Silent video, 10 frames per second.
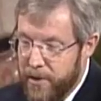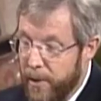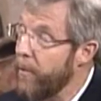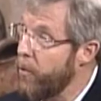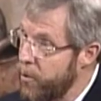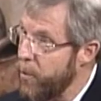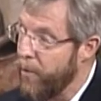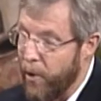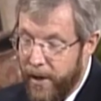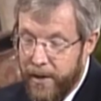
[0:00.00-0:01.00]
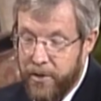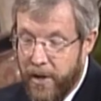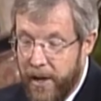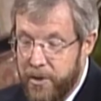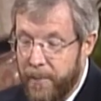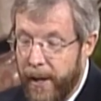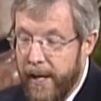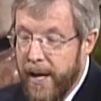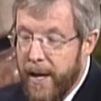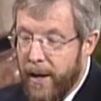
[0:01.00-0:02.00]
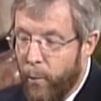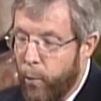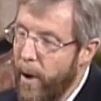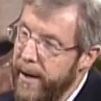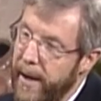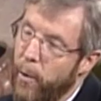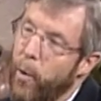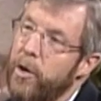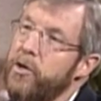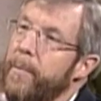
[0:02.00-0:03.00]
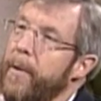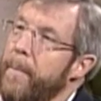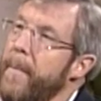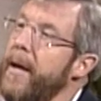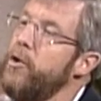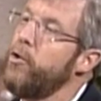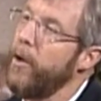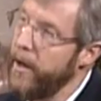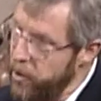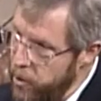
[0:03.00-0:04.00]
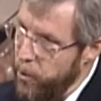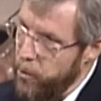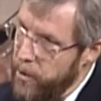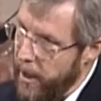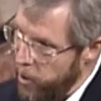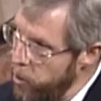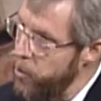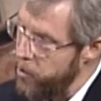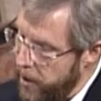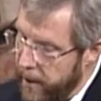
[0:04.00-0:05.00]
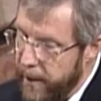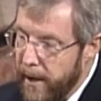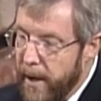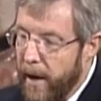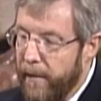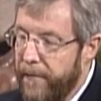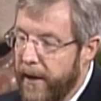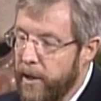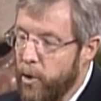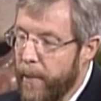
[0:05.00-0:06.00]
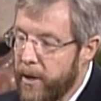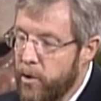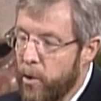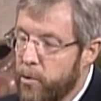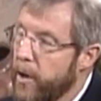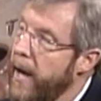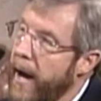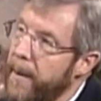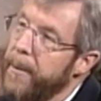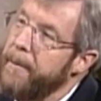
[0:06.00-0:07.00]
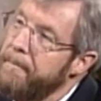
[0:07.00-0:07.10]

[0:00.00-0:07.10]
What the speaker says: some of which we've already discussed. But right now, what are some of the major issues that you see affecting New Mexico's economy?